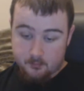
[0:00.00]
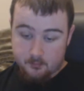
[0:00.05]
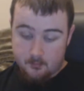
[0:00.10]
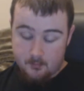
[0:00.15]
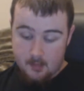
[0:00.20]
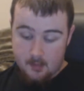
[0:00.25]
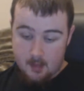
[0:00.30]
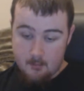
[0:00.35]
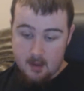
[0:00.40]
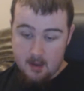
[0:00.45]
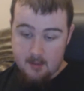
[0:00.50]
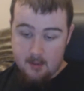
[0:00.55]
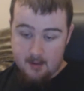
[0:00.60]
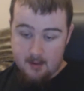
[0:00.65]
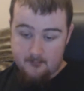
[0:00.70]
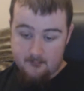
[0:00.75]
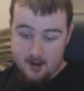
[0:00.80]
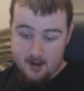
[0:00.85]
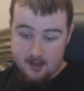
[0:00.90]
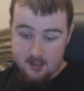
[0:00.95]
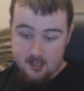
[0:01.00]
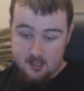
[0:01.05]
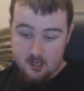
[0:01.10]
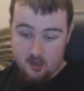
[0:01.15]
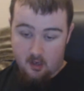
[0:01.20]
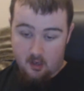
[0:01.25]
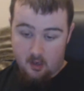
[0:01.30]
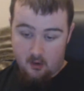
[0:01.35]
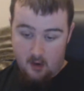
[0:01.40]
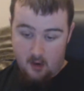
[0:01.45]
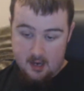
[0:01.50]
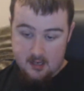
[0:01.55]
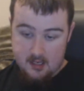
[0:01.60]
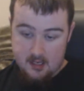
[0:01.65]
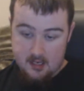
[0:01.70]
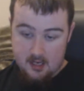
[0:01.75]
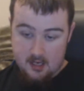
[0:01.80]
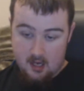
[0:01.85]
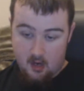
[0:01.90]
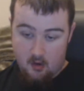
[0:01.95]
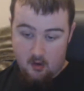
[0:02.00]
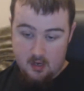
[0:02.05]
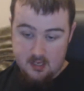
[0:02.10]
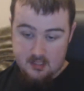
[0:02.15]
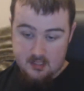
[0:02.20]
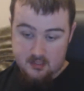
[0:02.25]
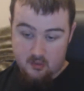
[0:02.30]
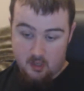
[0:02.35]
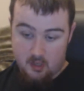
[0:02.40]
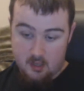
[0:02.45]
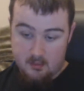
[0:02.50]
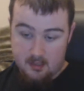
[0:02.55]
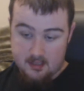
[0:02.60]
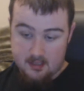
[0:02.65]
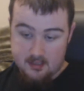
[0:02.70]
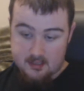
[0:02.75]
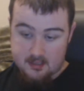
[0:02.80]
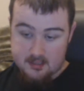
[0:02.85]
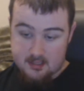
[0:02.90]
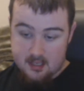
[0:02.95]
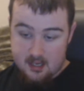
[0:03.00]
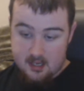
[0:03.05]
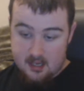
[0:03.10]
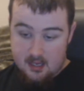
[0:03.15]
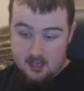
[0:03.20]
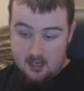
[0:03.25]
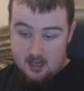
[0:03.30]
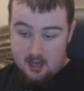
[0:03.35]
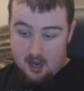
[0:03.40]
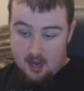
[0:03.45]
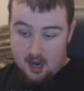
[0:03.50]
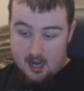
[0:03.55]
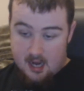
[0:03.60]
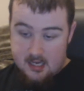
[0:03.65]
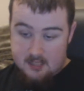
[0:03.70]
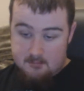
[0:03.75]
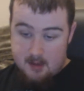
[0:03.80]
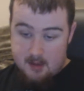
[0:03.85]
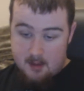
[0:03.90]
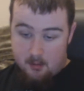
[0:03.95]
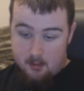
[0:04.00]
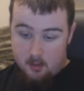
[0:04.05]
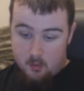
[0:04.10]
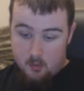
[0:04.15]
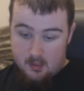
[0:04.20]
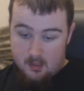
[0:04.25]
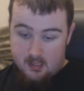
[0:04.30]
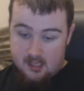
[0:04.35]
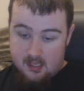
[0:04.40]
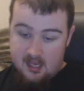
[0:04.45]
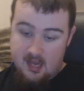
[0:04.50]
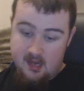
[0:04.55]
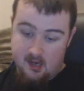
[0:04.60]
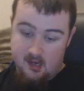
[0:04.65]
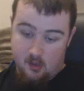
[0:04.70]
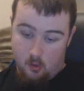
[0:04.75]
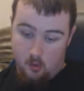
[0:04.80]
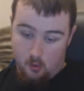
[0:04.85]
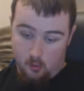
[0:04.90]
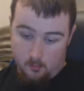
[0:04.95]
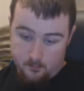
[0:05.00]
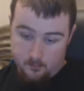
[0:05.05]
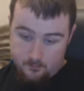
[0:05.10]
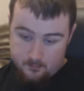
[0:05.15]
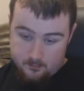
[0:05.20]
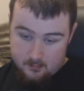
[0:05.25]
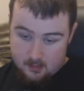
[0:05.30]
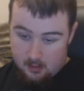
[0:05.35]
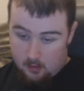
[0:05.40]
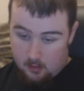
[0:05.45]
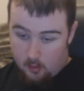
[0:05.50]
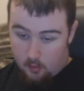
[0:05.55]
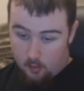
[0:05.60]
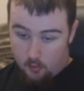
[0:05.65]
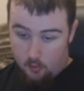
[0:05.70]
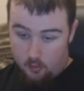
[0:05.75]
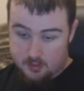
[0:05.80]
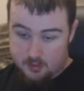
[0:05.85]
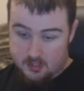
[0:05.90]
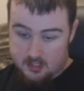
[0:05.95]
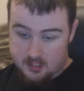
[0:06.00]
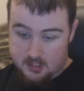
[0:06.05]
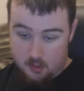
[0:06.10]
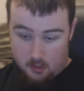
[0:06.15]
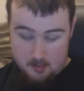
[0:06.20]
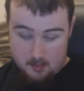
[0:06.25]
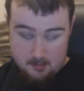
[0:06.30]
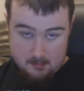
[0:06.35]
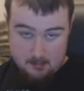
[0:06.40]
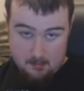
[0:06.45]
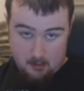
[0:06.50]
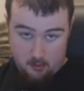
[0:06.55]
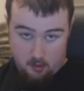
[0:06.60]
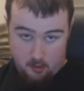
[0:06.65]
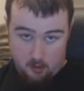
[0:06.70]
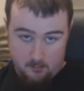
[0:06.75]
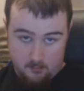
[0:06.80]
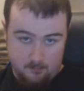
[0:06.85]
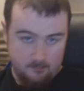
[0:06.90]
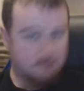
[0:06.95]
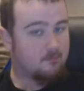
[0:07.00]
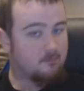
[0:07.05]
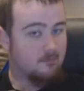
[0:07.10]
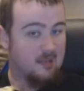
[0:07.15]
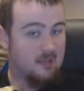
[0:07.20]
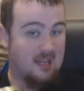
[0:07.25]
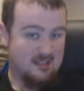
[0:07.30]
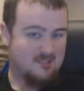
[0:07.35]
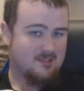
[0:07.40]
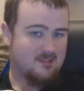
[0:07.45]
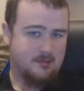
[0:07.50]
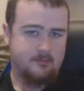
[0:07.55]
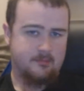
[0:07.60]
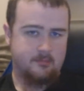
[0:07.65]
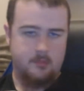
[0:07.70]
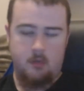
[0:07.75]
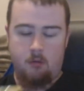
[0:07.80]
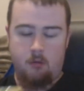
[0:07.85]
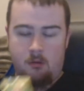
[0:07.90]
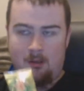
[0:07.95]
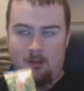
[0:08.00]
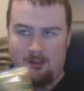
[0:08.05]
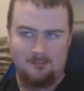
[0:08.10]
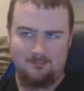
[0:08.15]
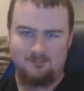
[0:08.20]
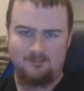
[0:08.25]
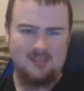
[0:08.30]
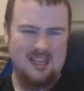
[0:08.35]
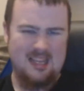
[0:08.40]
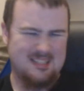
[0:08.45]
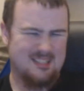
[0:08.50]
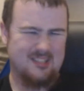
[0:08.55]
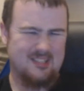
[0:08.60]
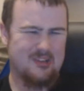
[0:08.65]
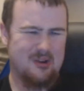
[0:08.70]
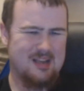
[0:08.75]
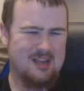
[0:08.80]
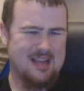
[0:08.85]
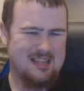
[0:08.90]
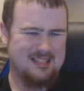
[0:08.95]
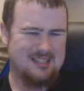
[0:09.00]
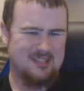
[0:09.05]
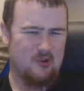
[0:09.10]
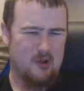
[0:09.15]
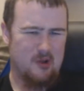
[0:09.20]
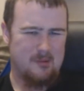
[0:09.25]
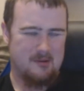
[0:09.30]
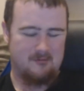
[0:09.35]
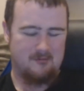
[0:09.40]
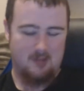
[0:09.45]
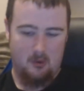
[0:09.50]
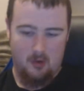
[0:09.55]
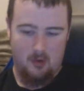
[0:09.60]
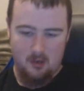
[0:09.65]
made by finely grinding green soybeans and is peppered with kineko, roasted soybean powder. It's soybean flour,